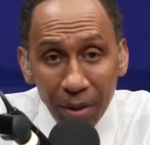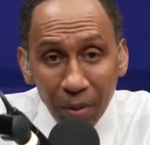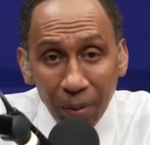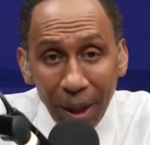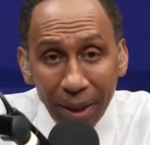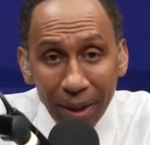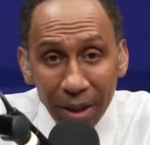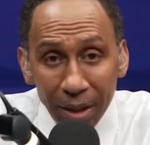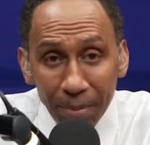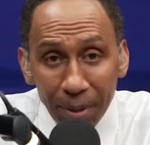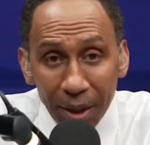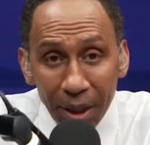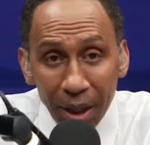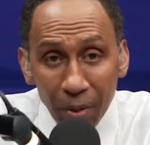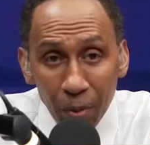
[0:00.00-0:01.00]
erected to
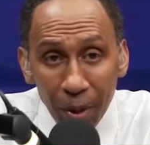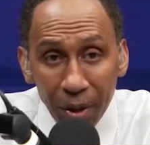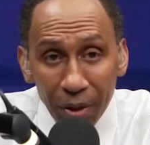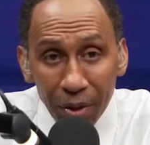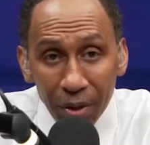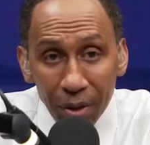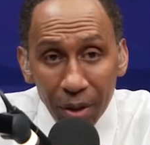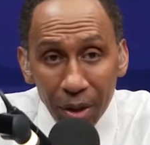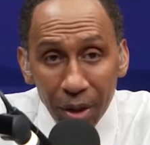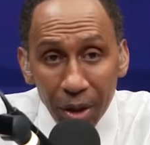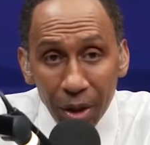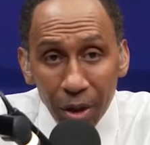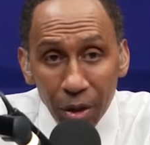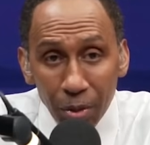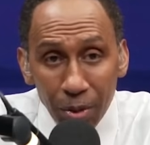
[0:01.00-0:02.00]
begin with,
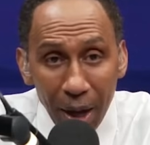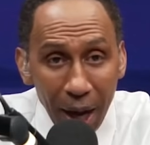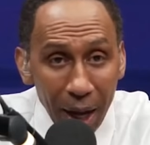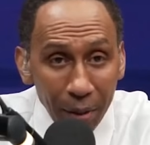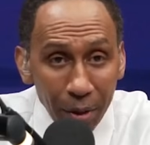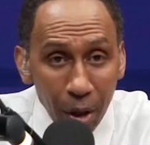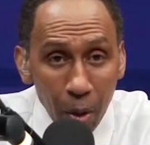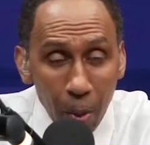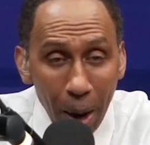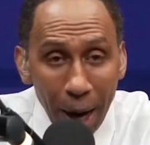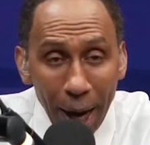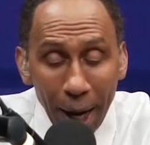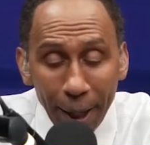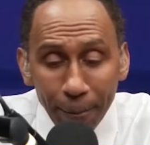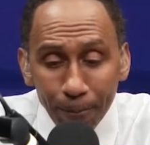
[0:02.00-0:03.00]
you now know
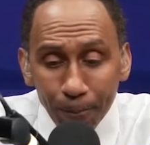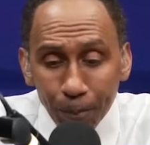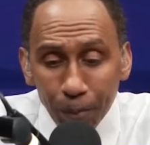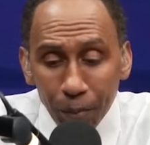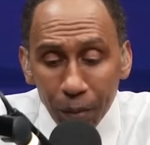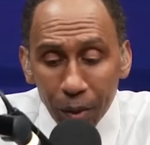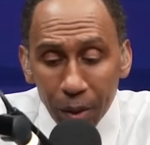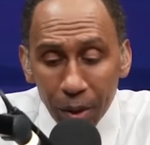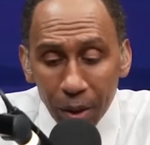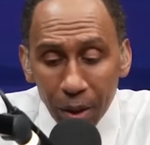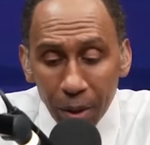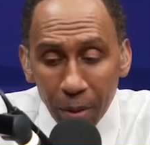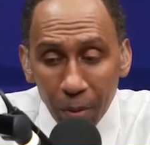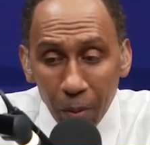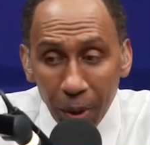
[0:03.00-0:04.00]
why.
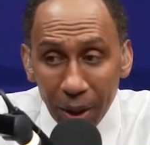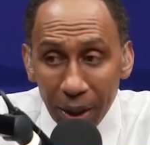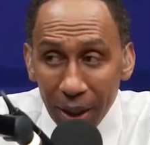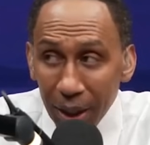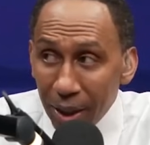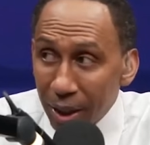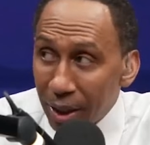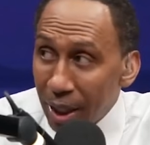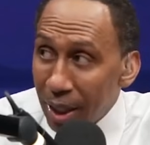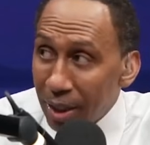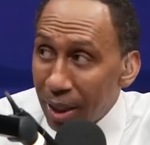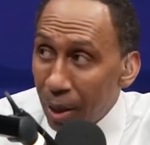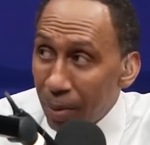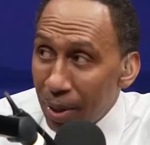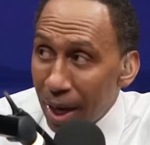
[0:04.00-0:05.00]
One of the other things
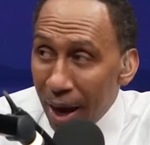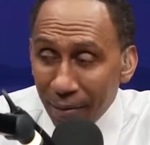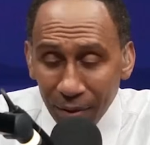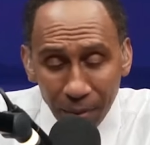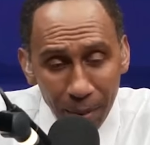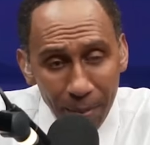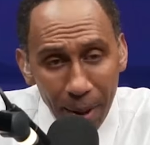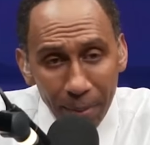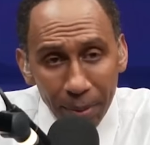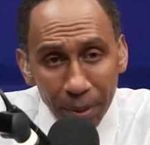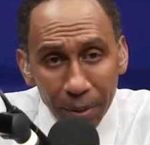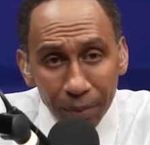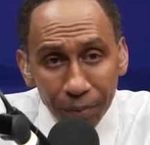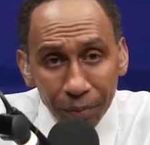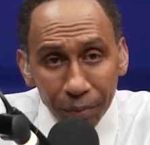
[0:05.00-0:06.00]
that we have to
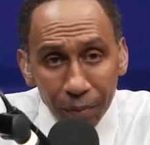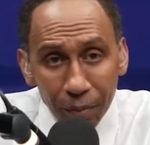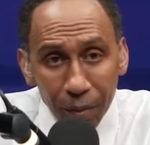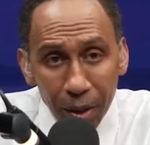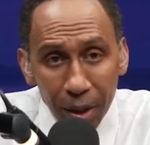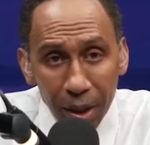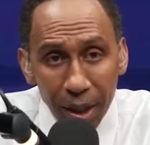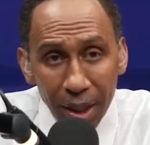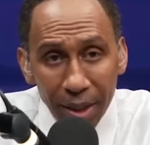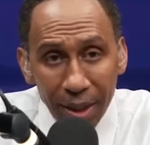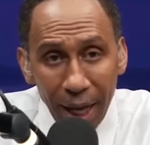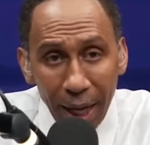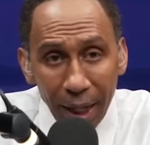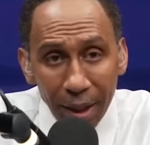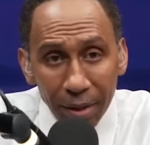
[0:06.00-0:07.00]
remember is
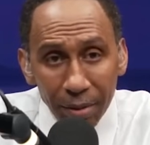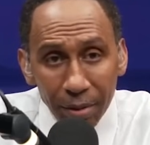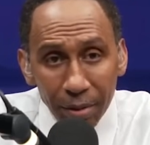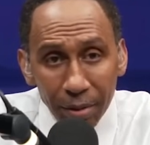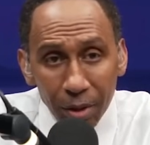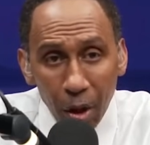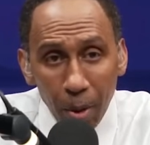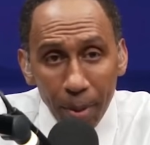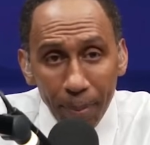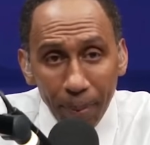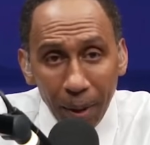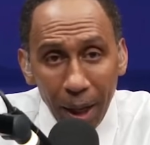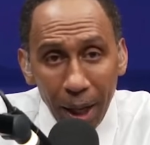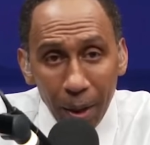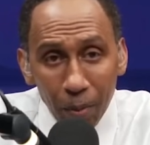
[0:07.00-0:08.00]
that Kobe
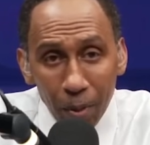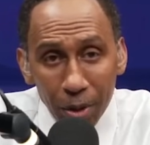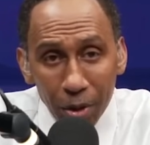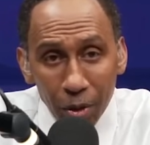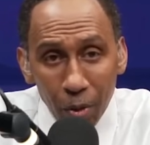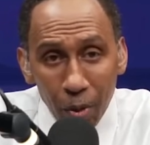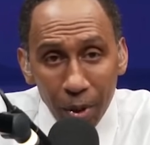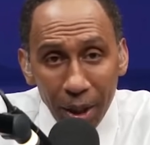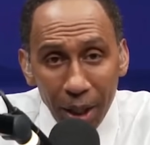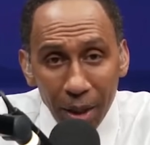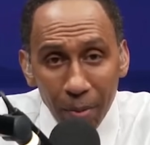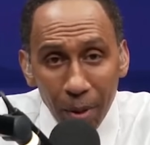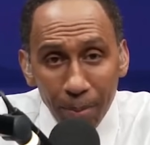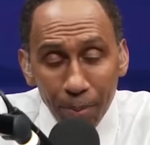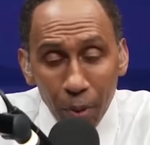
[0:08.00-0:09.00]
Bryant once scored
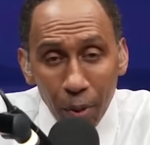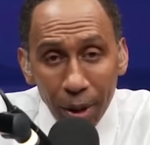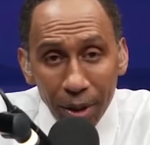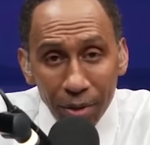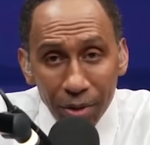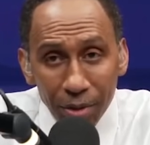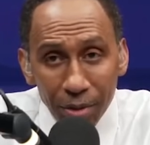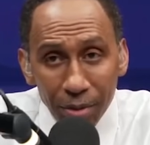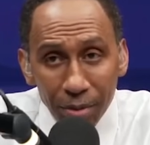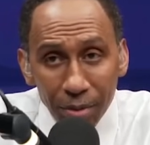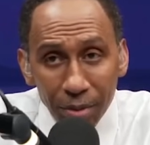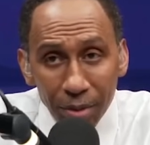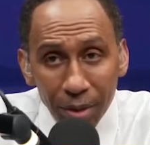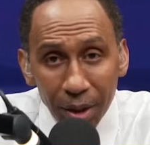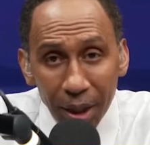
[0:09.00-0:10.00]
81 points
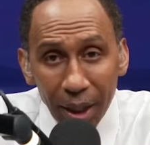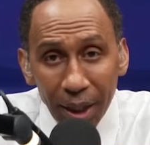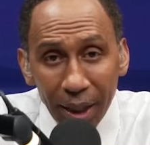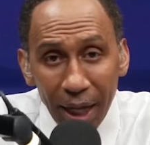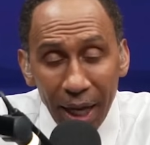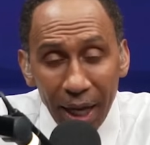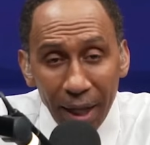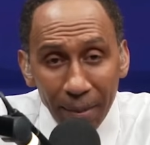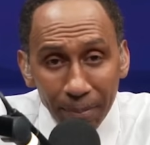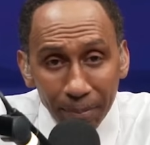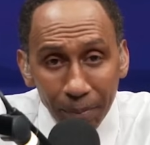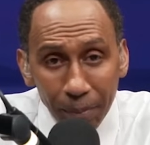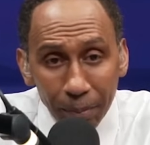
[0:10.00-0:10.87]
in a game.